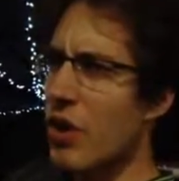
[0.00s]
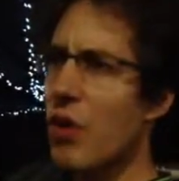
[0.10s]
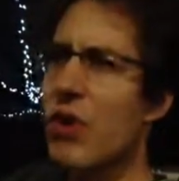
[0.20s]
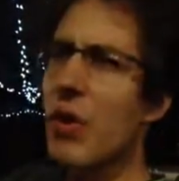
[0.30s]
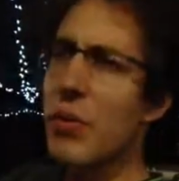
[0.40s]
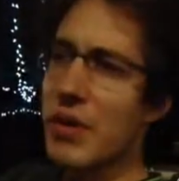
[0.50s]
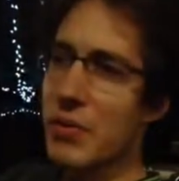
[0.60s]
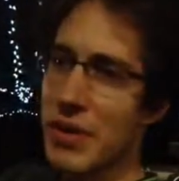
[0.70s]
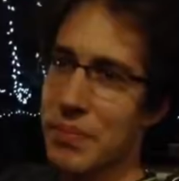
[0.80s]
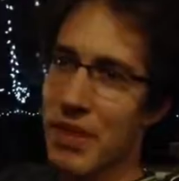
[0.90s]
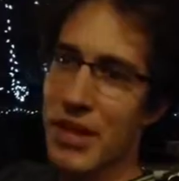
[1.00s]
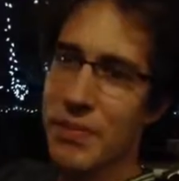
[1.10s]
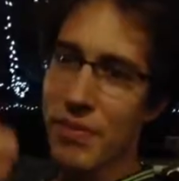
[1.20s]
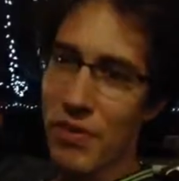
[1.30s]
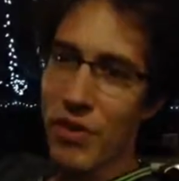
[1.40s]
No, we played
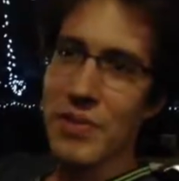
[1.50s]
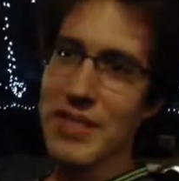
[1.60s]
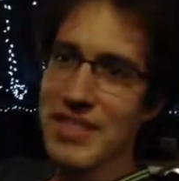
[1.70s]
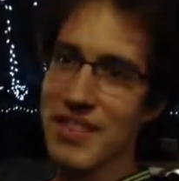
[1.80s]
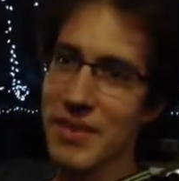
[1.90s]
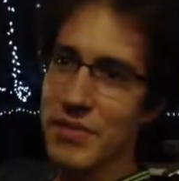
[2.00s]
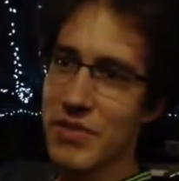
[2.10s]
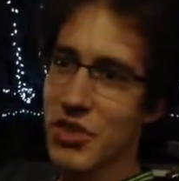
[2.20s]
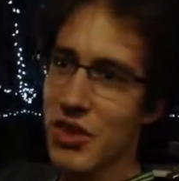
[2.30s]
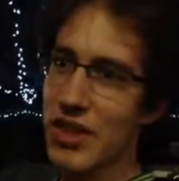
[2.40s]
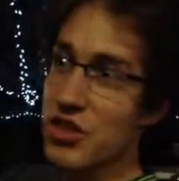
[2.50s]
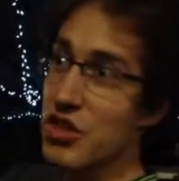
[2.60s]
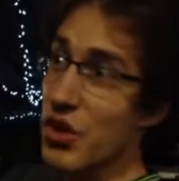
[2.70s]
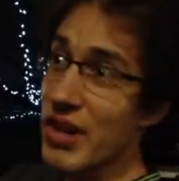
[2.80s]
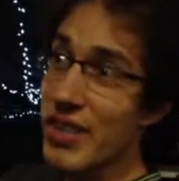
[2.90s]
a performance
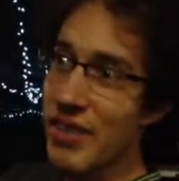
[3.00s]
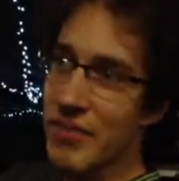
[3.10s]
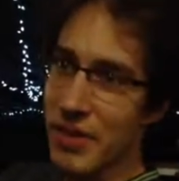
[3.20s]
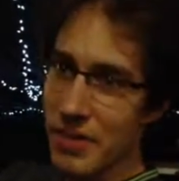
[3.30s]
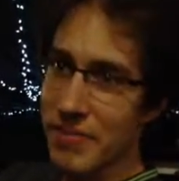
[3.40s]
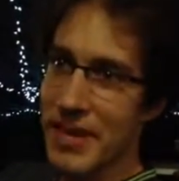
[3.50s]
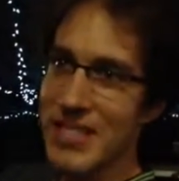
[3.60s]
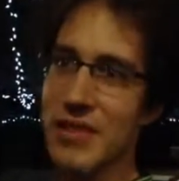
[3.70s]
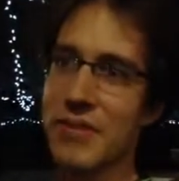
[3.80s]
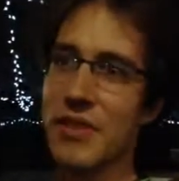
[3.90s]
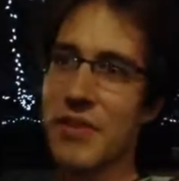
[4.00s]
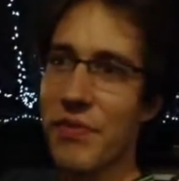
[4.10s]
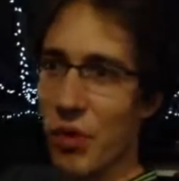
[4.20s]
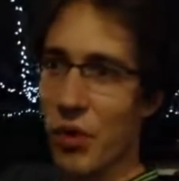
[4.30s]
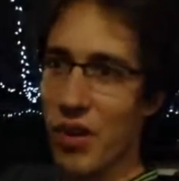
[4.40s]
during the film festival
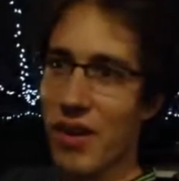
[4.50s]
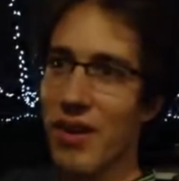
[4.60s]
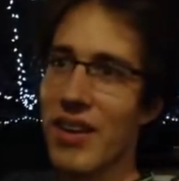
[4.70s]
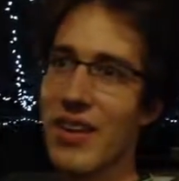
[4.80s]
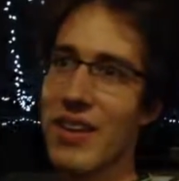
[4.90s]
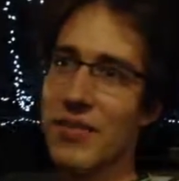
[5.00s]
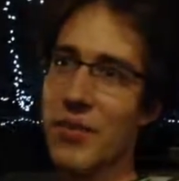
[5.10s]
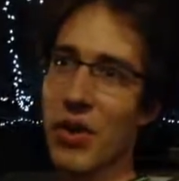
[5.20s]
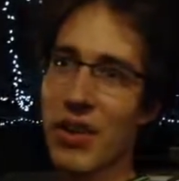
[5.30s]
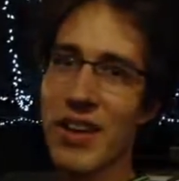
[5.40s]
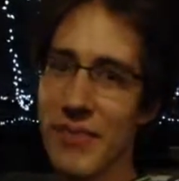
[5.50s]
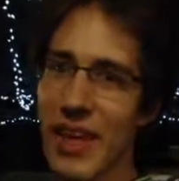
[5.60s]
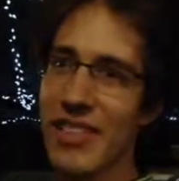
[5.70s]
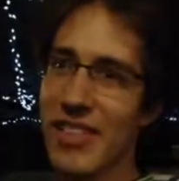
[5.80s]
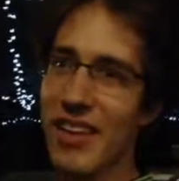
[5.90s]
for an
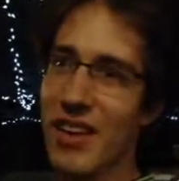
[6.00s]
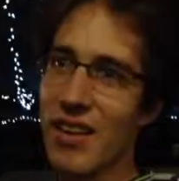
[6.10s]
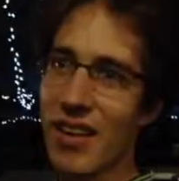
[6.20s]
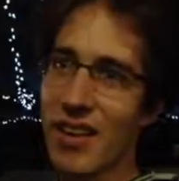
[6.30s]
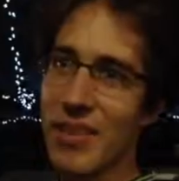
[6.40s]
event there.